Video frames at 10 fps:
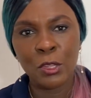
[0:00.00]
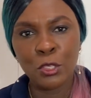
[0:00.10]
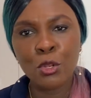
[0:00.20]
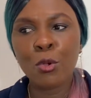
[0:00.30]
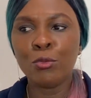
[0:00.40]

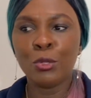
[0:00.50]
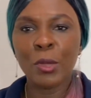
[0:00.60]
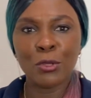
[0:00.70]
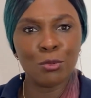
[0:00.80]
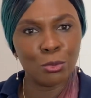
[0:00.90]
You know, the
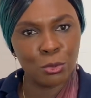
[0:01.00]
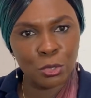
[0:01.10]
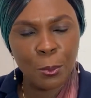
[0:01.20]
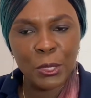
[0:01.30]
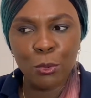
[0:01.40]
way
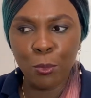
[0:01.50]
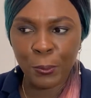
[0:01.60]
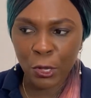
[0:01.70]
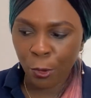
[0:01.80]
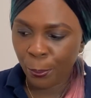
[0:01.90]
somebody will
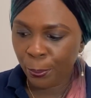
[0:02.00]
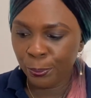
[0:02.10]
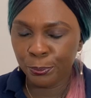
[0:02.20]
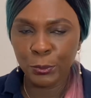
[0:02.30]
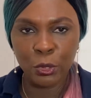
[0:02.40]
pick up
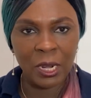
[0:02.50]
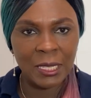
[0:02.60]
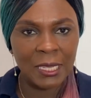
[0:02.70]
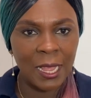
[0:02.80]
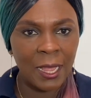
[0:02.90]
your
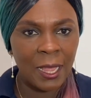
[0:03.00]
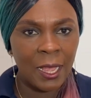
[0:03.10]
letter